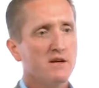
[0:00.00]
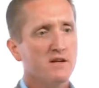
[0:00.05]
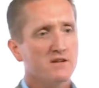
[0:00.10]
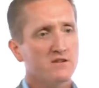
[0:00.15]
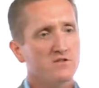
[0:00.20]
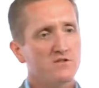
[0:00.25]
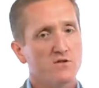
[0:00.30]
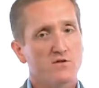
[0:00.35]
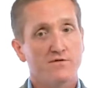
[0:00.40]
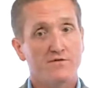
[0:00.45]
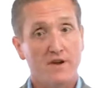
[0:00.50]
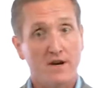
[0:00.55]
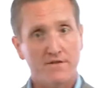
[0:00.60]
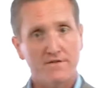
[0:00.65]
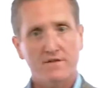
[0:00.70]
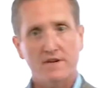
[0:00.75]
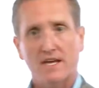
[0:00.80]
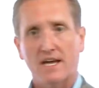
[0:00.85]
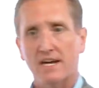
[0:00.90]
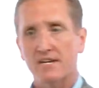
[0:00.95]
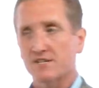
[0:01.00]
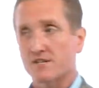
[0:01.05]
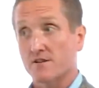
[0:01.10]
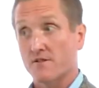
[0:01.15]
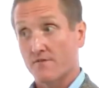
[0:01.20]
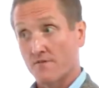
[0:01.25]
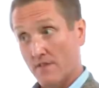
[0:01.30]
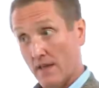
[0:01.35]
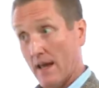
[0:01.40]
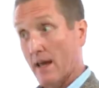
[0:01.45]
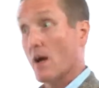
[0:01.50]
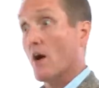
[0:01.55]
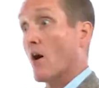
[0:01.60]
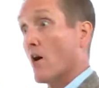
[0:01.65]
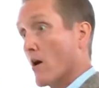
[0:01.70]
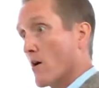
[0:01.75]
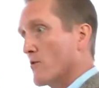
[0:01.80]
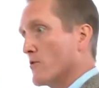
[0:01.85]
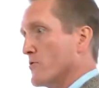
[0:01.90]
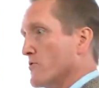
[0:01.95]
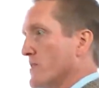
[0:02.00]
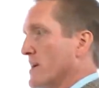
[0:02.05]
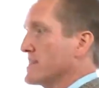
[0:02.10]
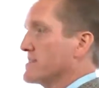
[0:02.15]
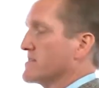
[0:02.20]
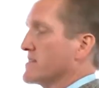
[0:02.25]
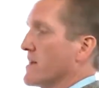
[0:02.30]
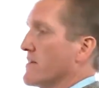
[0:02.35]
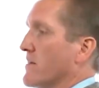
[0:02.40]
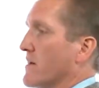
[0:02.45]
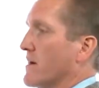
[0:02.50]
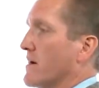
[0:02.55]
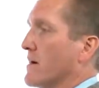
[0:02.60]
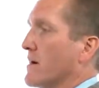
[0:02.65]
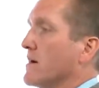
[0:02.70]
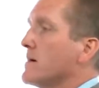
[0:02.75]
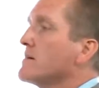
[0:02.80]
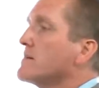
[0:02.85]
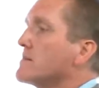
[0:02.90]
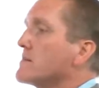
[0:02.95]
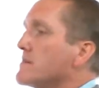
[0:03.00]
to do verification if they are who they say they are.